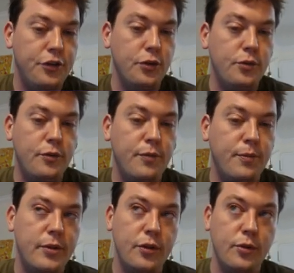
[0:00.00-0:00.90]

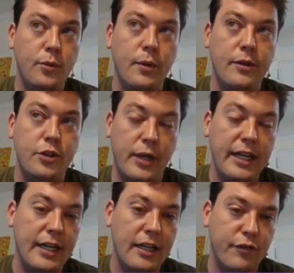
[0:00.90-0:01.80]
do
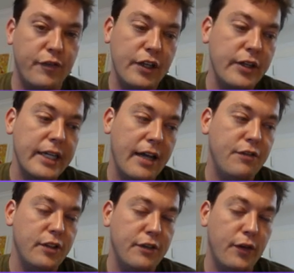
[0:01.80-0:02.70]
training very
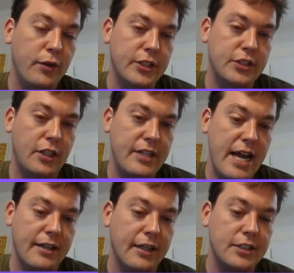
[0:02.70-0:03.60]
heavily focused on
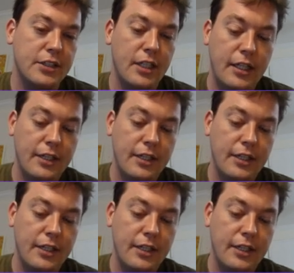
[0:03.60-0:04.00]
tactics.